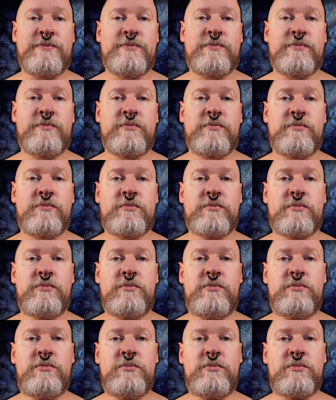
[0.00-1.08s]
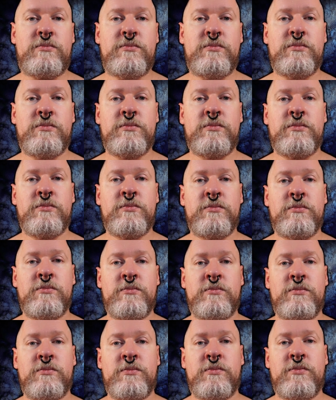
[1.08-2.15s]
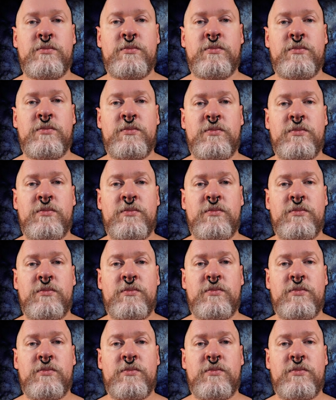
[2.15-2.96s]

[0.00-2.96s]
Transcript: (silence)